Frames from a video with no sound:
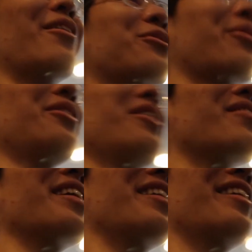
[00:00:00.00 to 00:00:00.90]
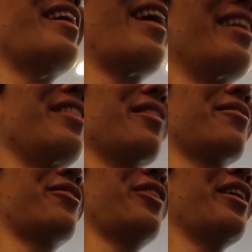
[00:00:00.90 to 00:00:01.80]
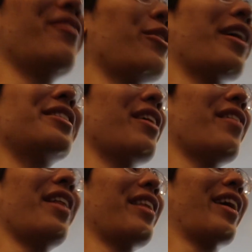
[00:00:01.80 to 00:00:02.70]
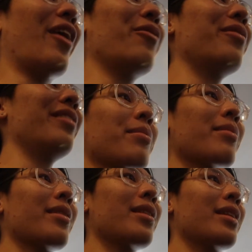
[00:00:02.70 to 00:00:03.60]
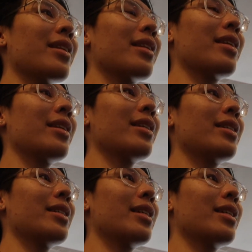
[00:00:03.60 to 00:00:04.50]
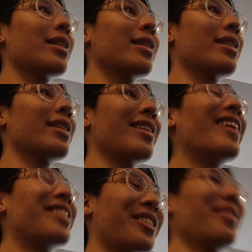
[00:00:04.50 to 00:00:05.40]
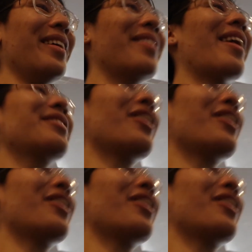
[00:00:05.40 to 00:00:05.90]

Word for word: was wondering if I could get anything free if you guys give anything out. Um, yeah, we'll give you like one drink. Sweet, that's